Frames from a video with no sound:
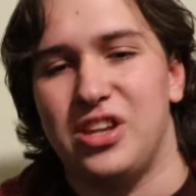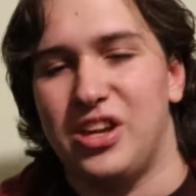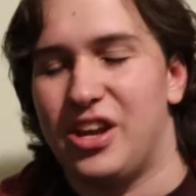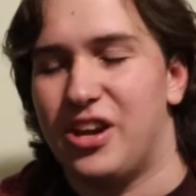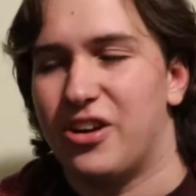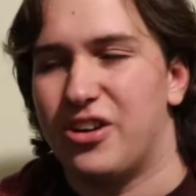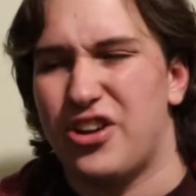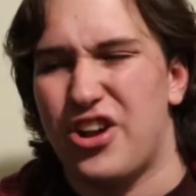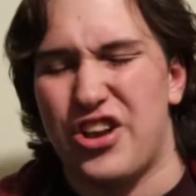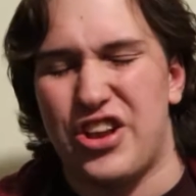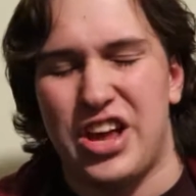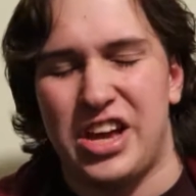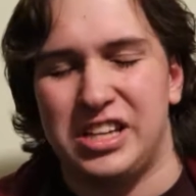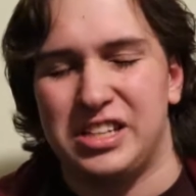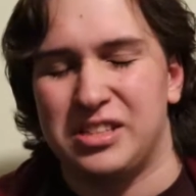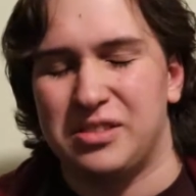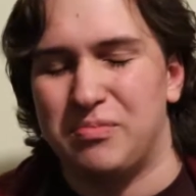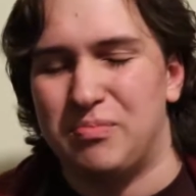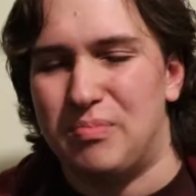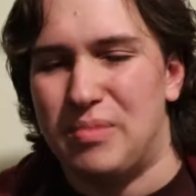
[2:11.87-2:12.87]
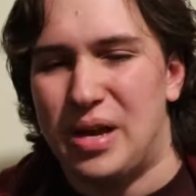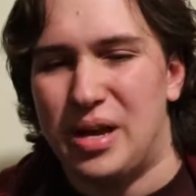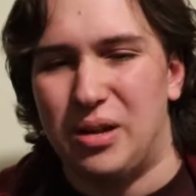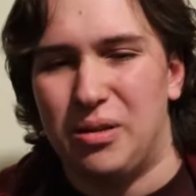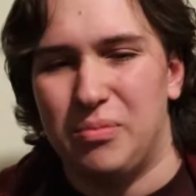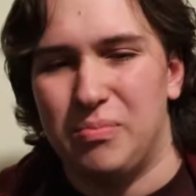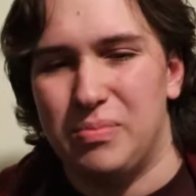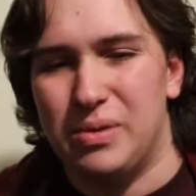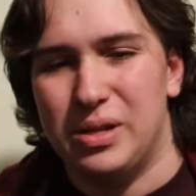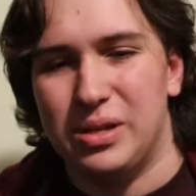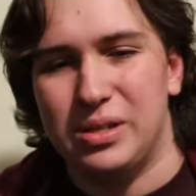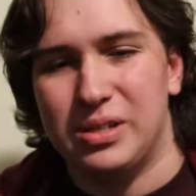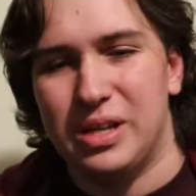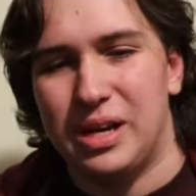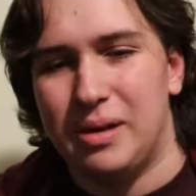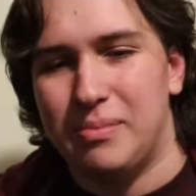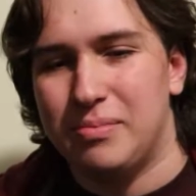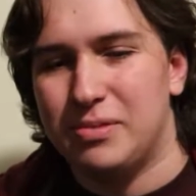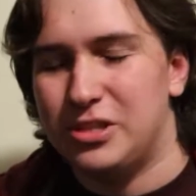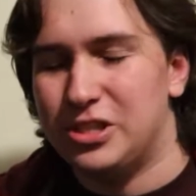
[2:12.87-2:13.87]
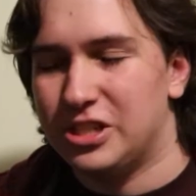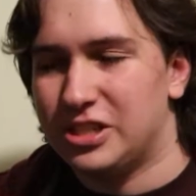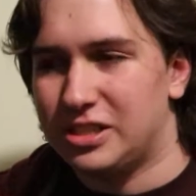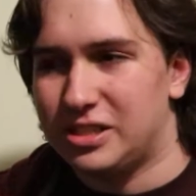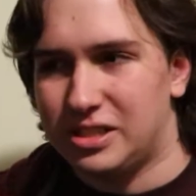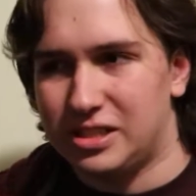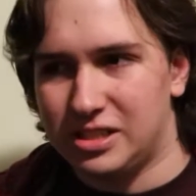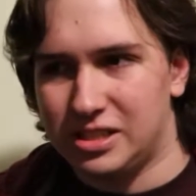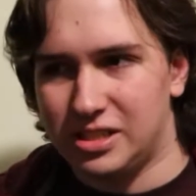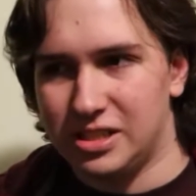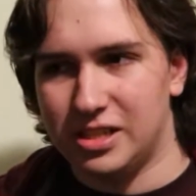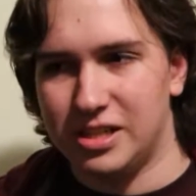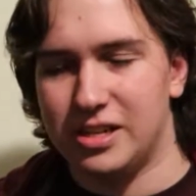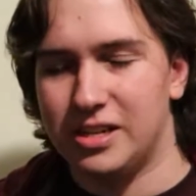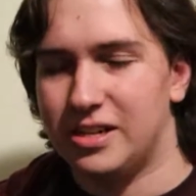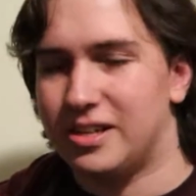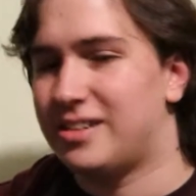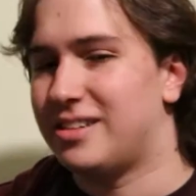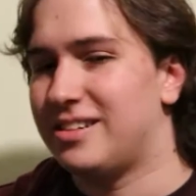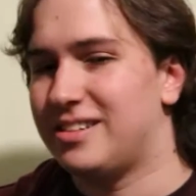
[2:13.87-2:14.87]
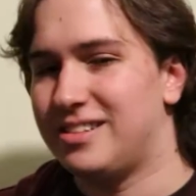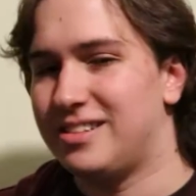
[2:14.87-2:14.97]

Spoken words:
you hear the nice metal build up, just the